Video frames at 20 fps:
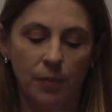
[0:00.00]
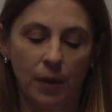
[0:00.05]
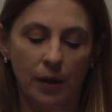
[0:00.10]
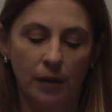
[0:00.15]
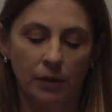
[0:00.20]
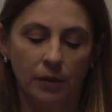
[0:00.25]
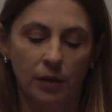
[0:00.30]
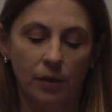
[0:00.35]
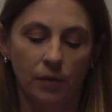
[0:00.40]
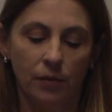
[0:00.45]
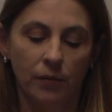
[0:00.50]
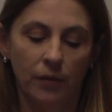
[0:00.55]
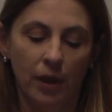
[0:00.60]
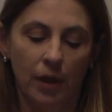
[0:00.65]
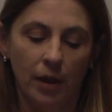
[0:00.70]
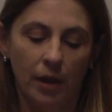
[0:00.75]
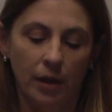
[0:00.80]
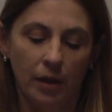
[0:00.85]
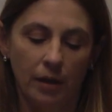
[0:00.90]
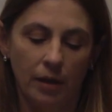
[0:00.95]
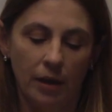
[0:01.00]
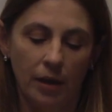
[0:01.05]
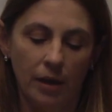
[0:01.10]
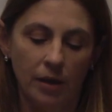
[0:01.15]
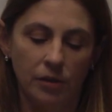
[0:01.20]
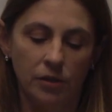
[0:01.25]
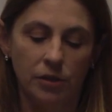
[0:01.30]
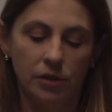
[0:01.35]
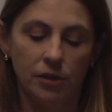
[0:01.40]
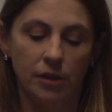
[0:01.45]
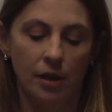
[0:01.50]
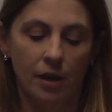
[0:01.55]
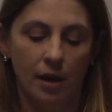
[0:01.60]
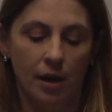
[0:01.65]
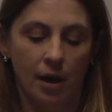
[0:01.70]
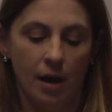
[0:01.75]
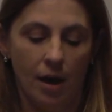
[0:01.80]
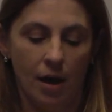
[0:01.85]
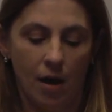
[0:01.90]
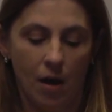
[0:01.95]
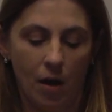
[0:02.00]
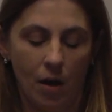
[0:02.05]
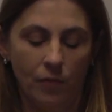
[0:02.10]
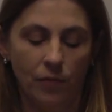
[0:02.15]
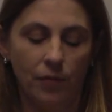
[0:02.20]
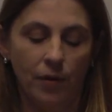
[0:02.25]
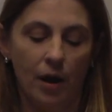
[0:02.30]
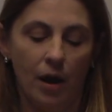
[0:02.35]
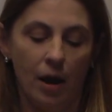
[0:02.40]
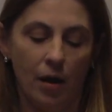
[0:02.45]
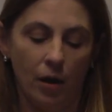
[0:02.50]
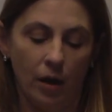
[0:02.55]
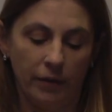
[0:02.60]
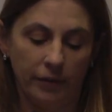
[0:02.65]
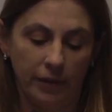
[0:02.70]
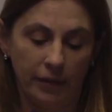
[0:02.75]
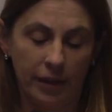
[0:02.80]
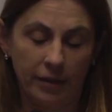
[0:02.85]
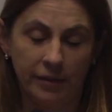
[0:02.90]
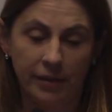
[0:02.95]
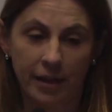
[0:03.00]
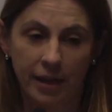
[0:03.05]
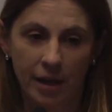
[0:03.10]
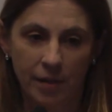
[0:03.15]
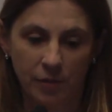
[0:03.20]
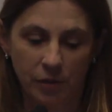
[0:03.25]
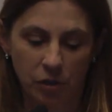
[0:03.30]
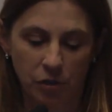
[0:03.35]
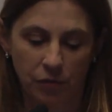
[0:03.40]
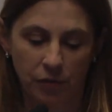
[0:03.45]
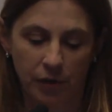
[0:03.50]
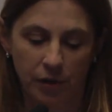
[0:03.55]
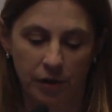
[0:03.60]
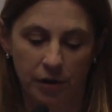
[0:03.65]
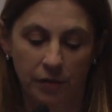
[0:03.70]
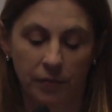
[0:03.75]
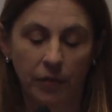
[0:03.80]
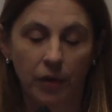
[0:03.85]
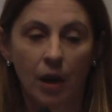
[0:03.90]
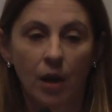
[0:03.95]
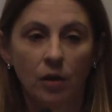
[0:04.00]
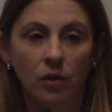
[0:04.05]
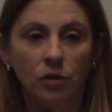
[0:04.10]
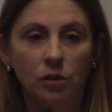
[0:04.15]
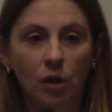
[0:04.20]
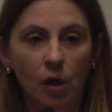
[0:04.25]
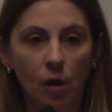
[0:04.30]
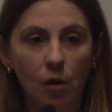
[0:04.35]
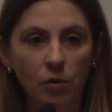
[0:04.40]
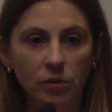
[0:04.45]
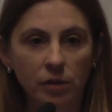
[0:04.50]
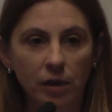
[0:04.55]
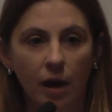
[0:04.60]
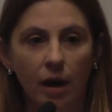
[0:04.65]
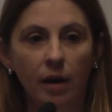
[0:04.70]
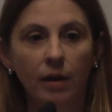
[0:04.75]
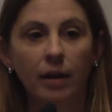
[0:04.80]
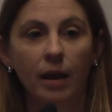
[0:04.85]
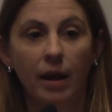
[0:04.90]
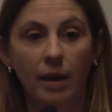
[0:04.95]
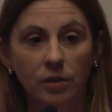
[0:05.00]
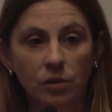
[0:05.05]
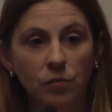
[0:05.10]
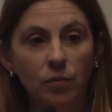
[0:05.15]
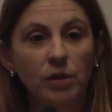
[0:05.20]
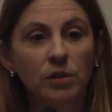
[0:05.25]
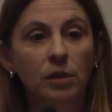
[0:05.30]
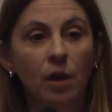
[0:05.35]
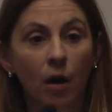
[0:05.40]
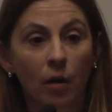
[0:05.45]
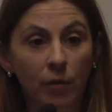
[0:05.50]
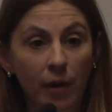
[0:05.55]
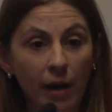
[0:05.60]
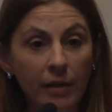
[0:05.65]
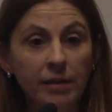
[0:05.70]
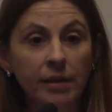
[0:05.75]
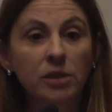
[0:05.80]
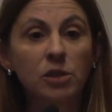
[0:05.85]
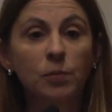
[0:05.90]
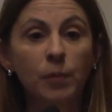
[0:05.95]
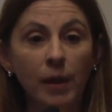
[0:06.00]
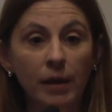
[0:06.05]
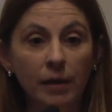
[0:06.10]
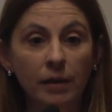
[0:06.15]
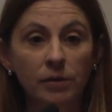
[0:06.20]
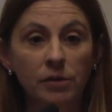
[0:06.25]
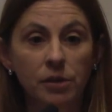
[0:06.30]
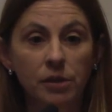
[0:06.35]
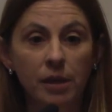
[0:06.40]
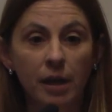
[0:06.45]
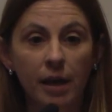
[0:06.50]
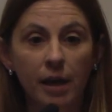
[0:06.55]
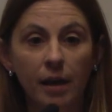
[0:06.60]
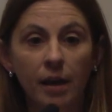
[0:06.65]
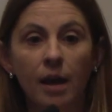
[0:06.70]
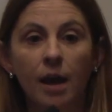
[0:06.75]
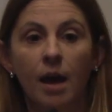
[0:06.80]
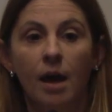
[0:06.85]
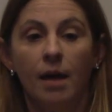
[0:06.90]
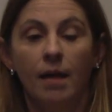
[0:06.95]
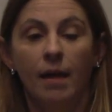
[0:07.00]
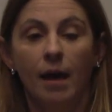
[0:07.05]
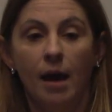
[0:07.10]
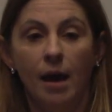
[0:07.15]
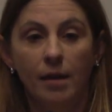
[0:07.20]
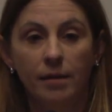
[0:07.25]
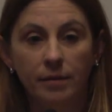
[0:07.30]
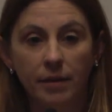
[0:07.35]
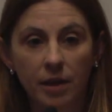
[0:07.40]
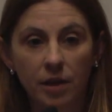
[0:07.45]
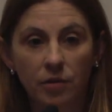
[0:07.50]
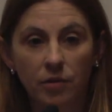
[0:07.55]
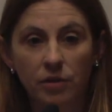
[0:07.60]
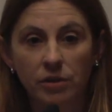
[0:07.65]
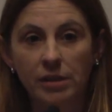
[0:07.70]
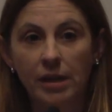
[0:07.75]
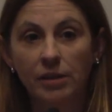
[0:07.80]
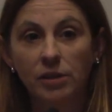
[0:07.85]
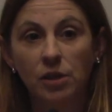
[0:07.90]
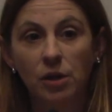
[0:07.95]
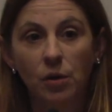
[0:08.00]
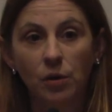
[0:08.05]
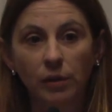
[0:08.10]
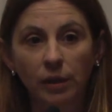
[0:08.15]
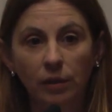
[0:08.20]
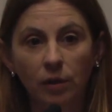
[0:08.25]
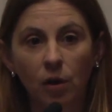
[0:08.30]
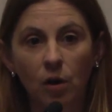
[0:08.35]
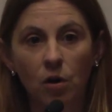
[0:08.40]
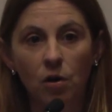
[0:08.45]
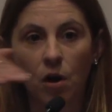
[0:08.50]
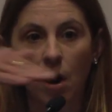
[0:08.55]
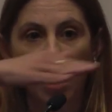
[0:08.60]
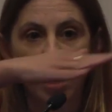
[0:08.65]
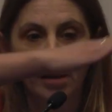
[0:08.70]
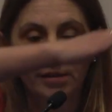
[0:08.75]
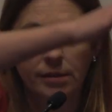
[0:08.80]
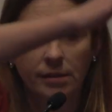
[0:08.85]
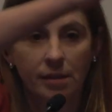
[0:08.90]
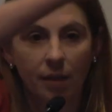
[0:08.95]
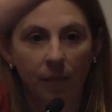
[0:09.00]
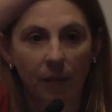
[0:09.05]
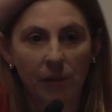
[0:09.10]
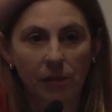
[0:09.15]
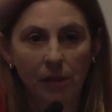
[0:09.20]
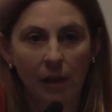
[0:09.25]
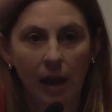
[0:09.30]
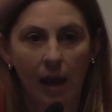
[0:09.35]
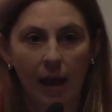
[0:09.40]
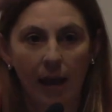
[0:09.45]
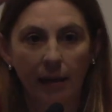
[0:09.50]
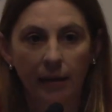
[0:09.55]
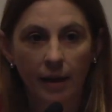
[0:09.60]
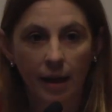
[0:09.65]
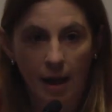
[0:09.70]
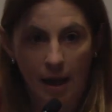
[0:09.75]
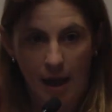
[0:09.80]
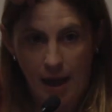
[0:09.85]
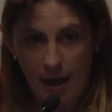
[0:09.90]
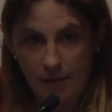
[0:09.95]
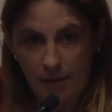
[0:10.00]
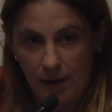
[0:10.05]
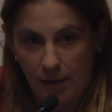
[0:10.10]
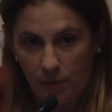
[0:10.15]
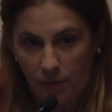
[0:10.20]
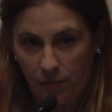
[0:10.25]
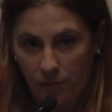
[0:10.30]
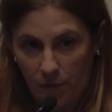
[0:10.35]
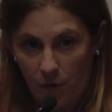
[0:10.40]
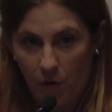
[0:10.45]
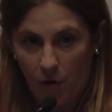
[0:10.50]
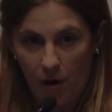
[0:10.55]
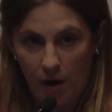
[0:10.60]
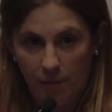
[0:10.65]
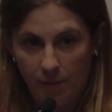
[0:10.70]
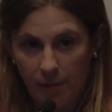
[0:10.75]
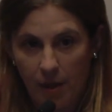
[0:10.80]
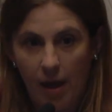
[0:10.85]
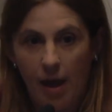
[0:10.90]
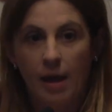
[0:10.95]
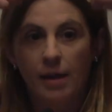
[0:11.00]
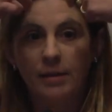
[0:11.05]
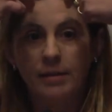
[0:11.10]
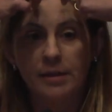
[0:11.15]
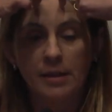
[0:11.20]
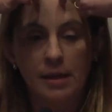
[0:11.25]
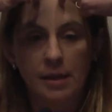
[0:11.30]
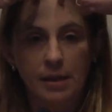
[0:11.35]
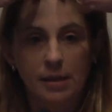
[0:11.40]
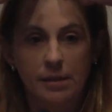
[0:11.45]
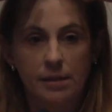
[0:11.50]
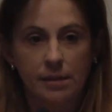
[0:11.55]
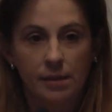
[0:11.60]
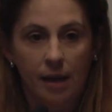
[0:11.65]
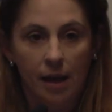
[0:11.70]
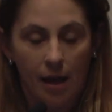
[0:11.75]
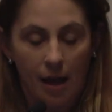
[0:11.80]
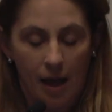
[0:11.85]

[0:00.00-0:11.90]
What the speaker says: bundle in each of the hemisphere. Those are, as was already explained today, neurons that couldn't cross the midline, and they form these